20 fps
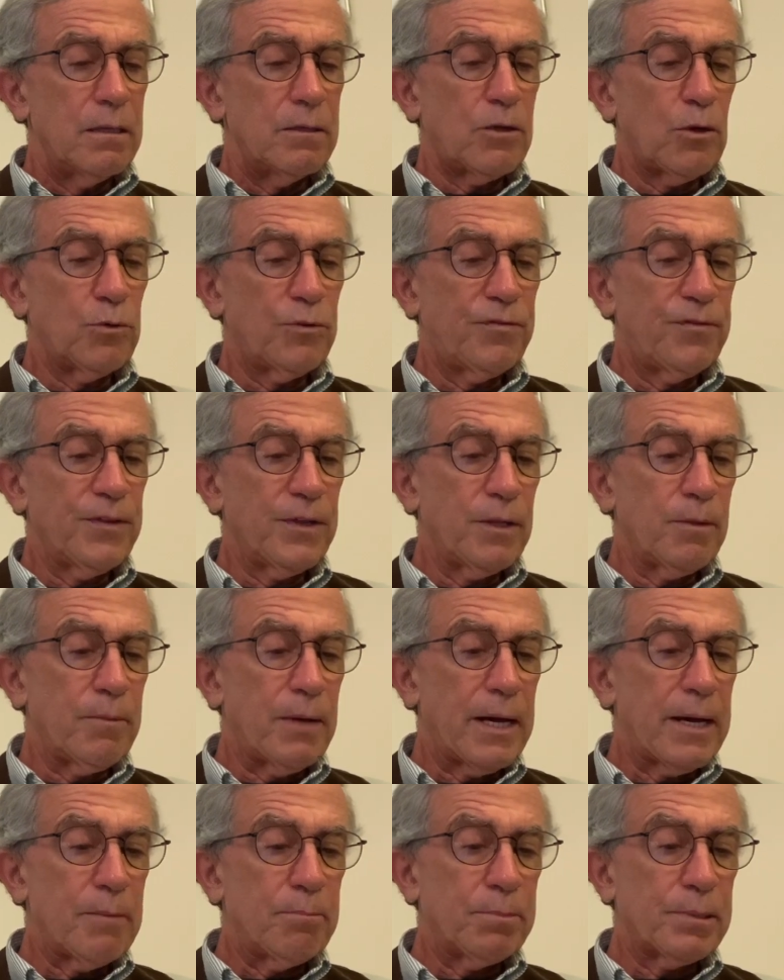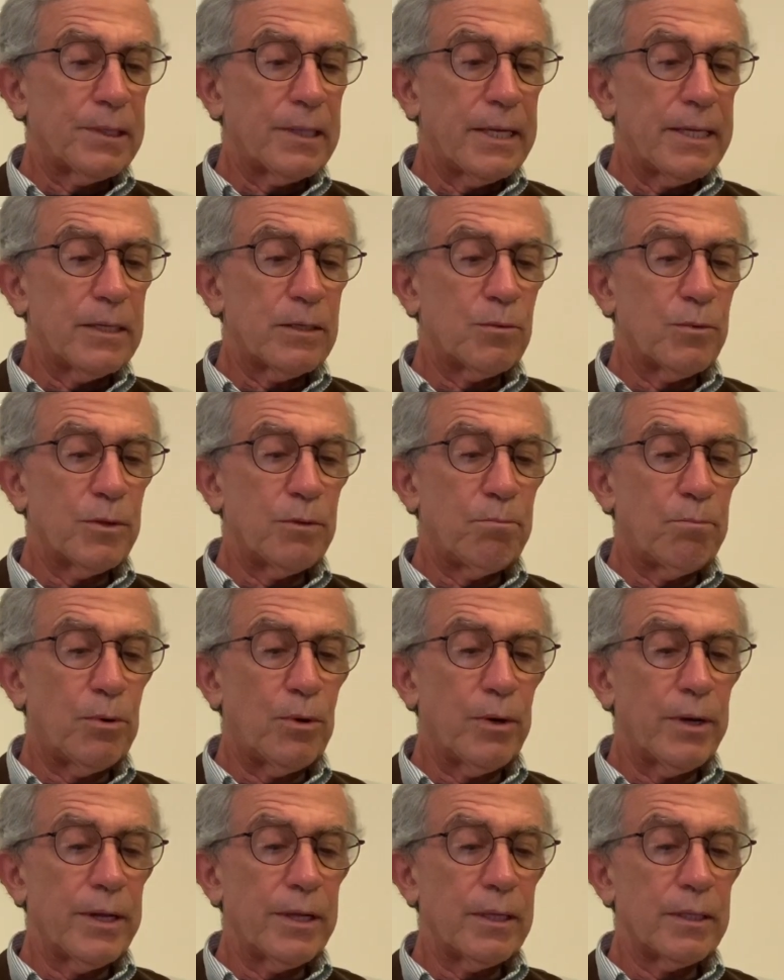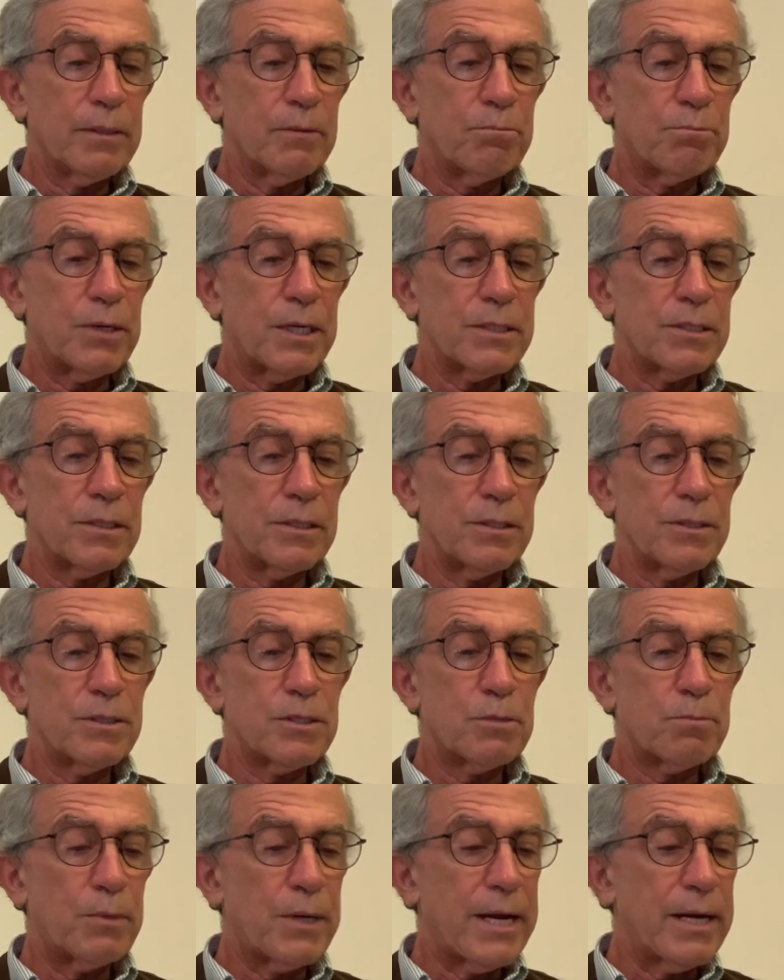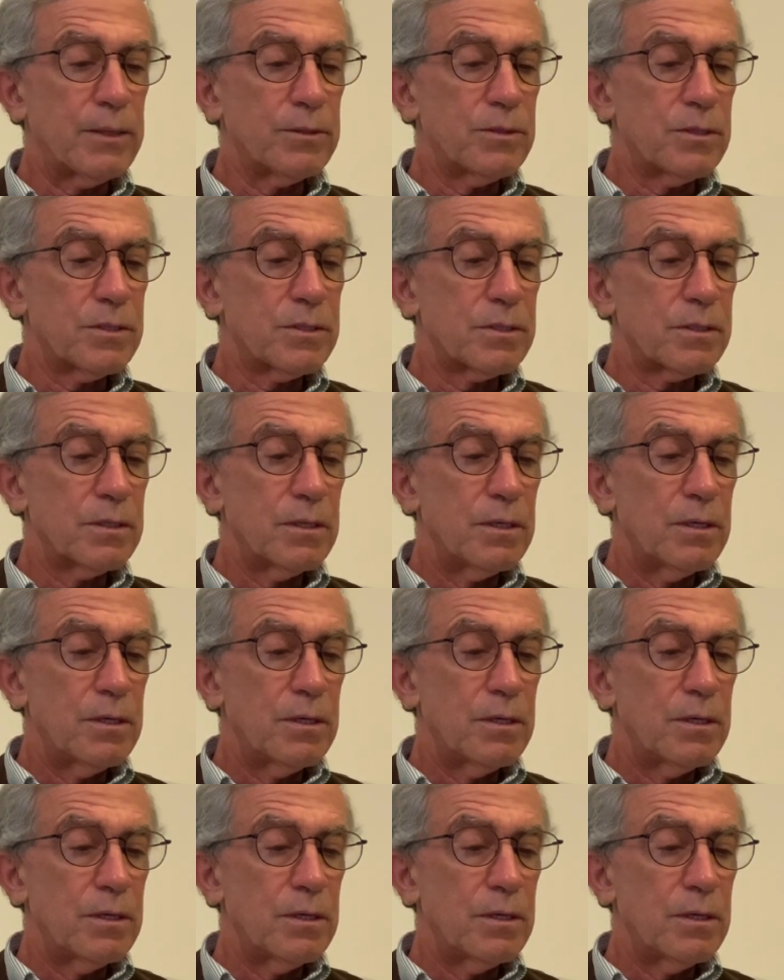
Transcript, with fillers: Don't fill my plate with boiled Brussels sprouts,